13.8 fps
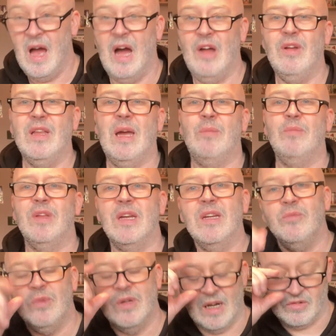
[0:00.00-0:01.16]
I really am
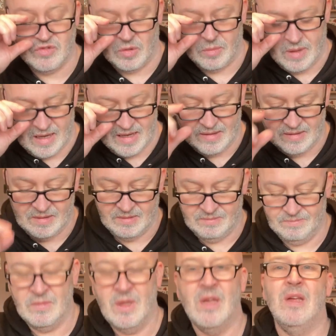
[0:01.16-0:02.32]
thinking we're going to have
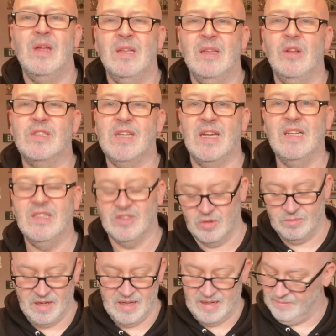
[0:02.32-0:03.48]
some little tinkers,
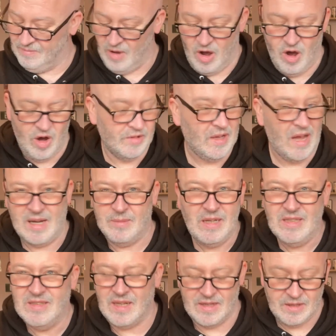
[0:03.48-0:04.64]
some hard
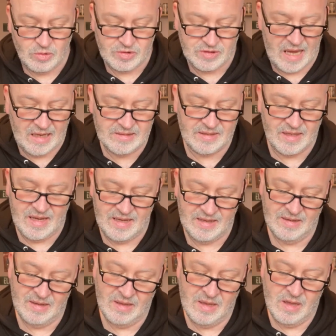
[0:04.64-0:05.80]
enemies in those decks there.
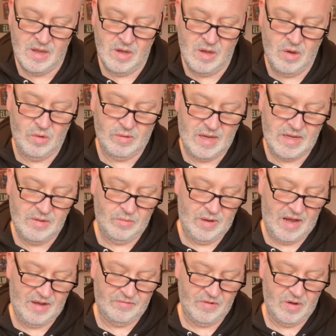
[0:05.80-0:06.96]
Okay, we
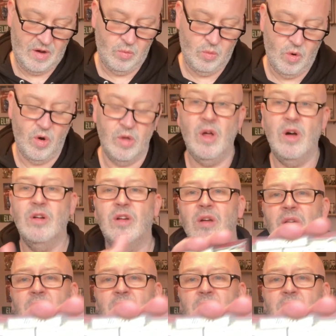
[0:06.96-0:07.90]
have a Warlock.